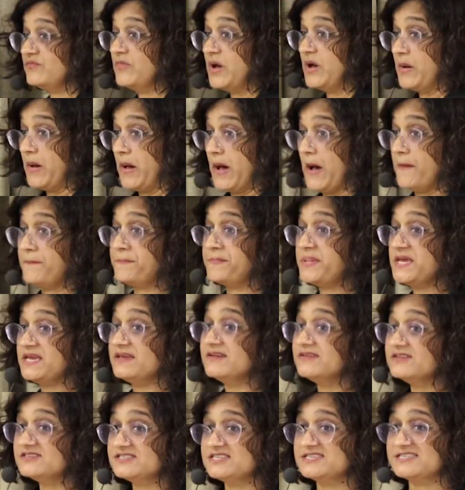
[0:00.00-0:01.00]
appeal
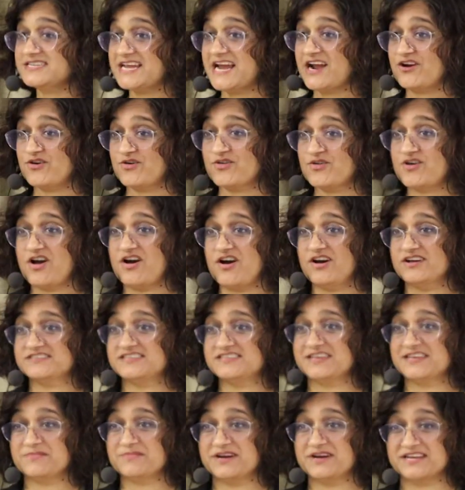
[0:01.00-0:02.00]
to narrow content
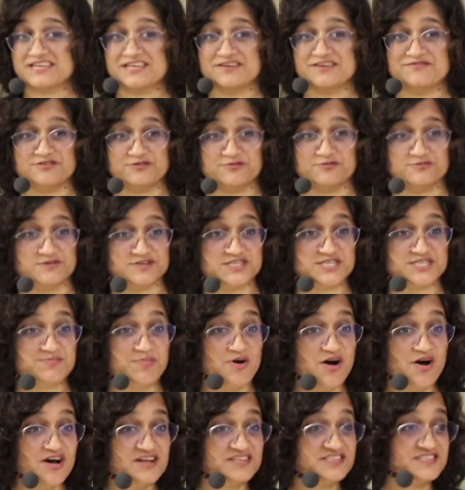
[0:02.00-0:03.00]
might give you a
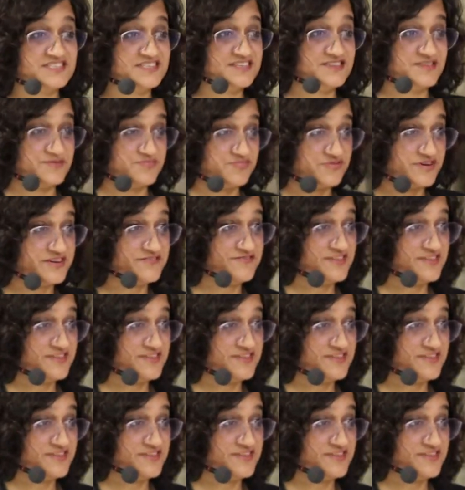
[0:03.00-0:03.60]
response to the previous